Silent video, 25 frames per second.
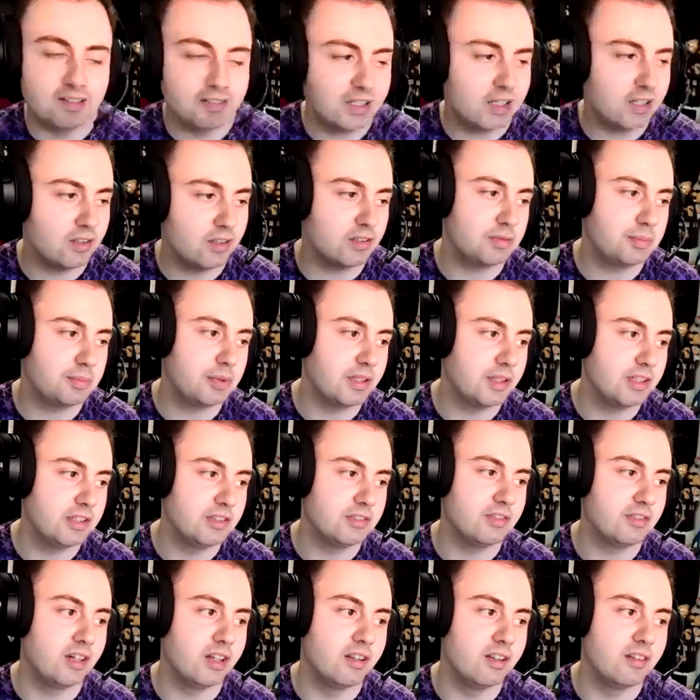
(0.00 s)
and that was pretty
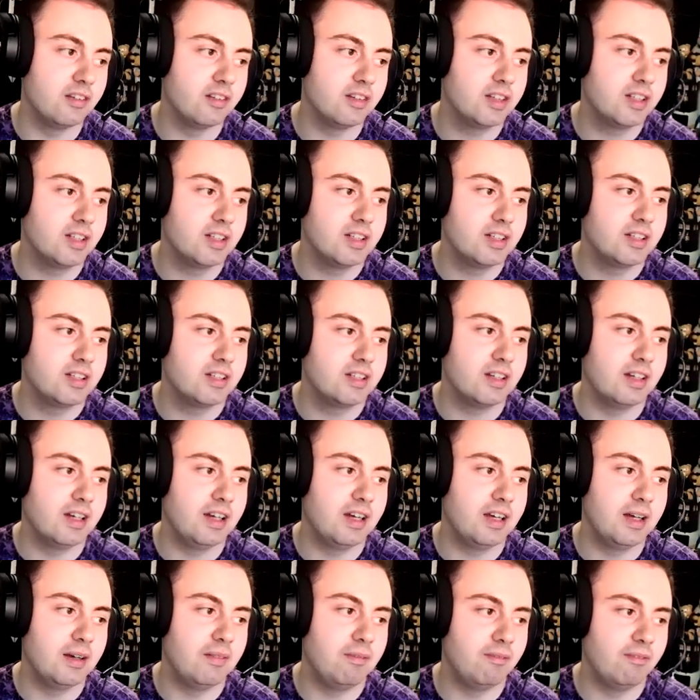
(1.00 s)
fun.
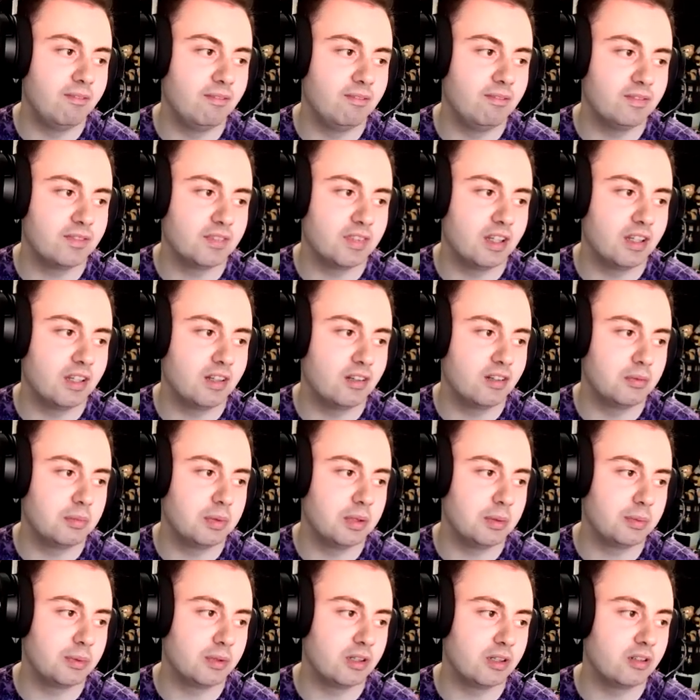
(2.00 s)
A lot of
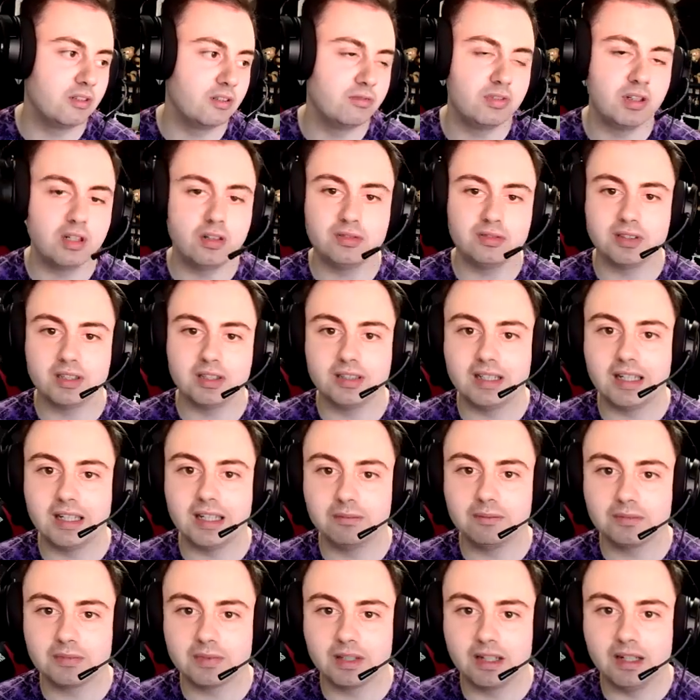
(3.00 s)
people got involved in that.